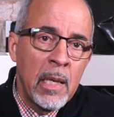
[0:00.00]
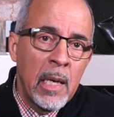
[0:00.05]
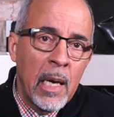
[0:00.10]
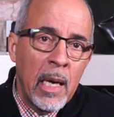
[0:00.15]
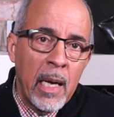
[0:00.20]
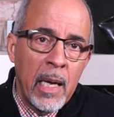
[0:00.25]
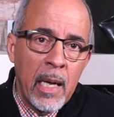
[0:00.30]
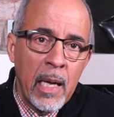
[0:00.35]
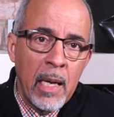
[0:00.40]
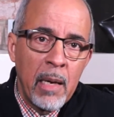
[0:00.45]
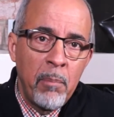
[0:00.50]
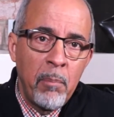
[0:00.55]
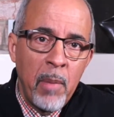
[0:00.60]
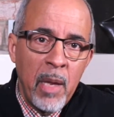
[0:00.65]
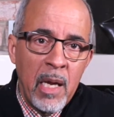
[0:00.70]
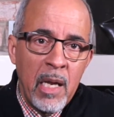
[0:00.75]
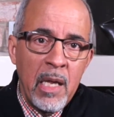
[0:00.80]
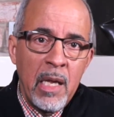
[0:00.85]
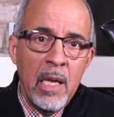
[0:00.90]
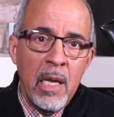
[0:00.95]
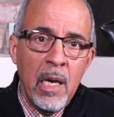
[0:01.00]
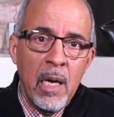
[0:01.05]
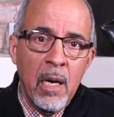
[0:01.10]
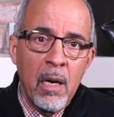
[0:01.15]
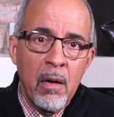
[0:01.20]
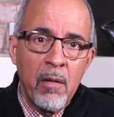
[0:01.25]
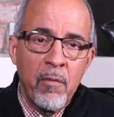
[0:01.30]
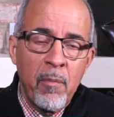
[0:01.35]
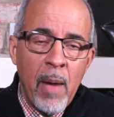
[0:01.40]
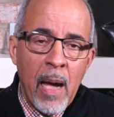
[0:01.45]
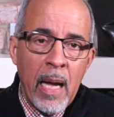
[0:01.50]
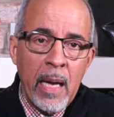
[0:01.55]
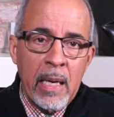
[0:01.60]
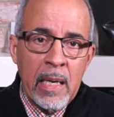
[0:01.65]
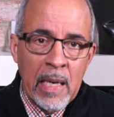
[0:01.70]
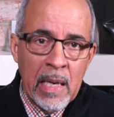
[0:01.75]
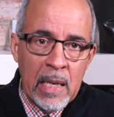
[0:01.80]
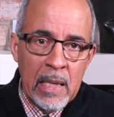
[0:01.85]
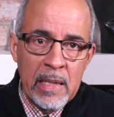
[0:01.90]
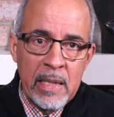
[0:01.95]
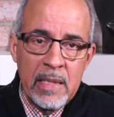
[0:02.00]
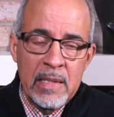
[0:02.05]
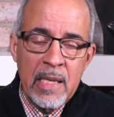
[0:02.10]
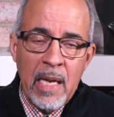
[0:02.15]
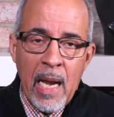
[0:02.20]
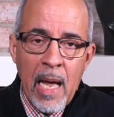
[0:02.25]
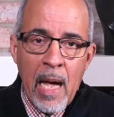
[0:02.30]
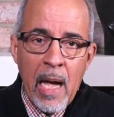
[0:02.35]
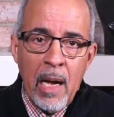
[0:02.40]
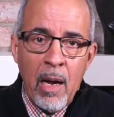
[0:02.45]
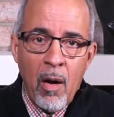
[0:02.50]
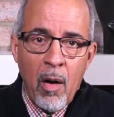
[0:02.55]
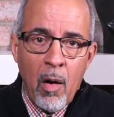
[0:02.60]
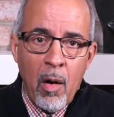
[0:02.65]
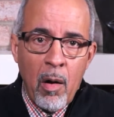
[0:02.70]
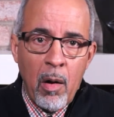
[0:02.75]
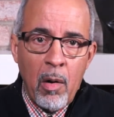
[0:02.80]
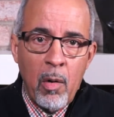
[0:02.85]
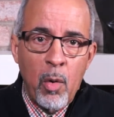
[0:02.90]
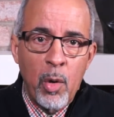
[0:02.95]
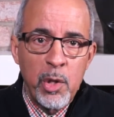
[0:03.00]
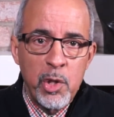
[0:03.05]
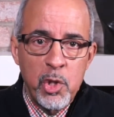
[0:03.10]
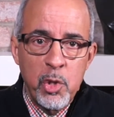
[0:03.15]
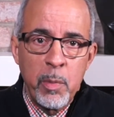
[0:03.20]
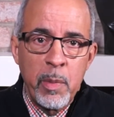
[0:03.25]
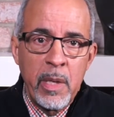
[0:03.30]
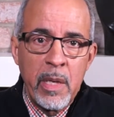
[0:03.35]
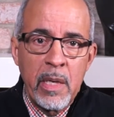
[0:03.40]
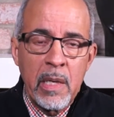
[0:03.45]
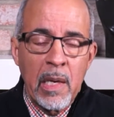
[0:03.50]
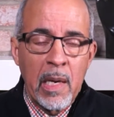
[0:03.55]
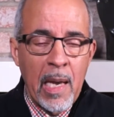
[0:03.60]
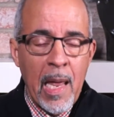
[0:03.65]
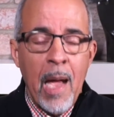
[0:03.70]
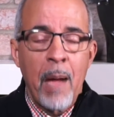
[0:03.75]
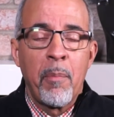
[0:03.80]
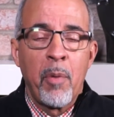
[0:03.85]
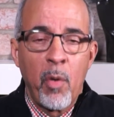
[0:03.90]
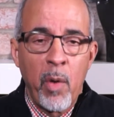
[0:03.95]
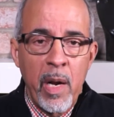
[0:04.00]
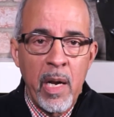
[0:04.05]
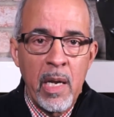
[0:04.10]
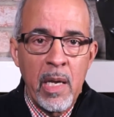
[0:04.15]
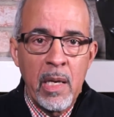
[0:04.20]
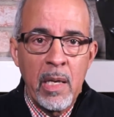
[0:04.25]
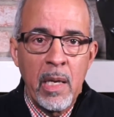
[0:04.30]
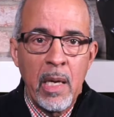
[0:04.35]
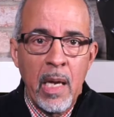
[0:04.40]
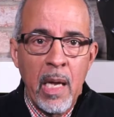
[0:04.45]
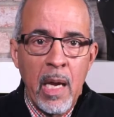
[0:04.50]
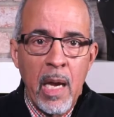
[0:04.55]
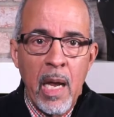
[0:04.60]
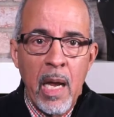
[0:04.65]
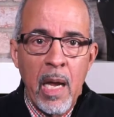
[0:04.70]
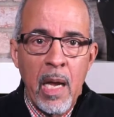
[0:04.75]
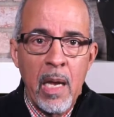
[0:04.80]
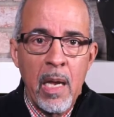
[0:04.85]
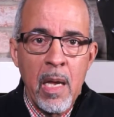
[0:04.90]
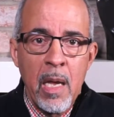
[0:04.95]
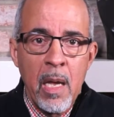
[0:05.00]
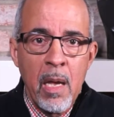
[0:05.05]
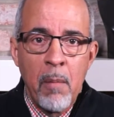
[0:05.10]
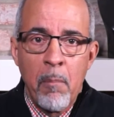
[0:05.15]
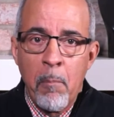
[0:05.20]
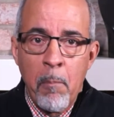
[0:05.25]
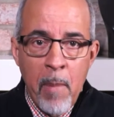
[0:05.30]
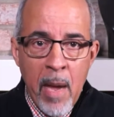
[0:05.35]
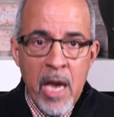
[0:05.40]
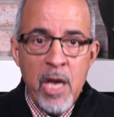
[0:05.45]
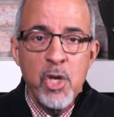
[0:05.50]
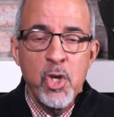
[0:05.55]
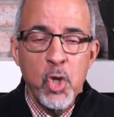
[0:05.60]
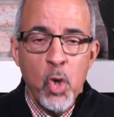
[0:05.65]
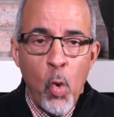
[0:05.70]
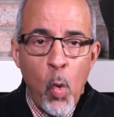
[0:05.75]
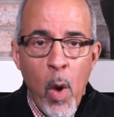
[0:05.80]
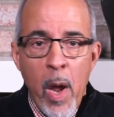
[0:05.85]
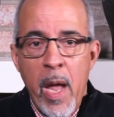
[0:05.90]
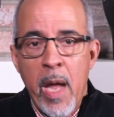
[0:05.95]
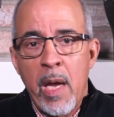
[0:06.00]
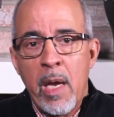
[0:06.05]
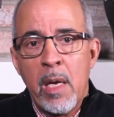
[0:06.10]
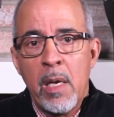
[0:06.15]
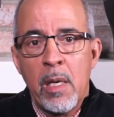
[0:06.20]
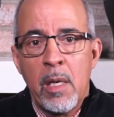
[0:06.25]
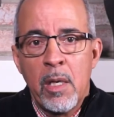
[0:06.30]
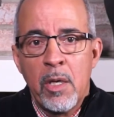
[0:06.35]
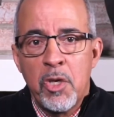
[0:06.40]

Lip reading: And many of my colleagues and I are going to be collaborating in a major way